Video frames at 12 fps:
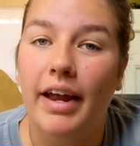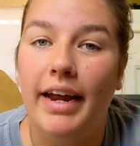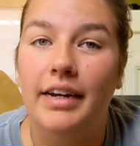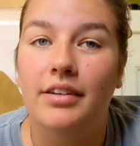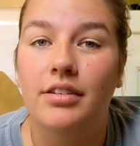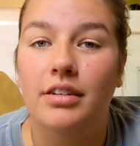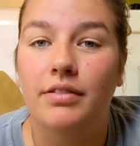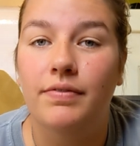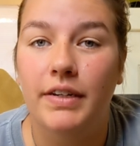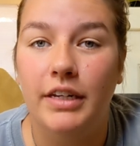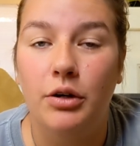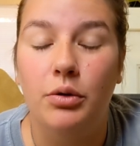and a
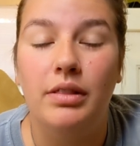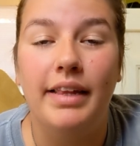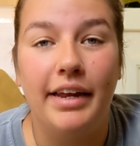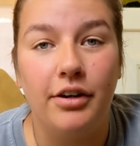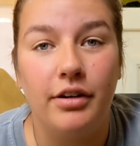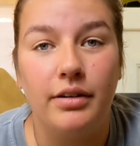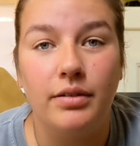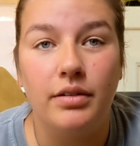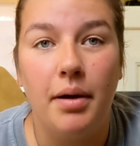video later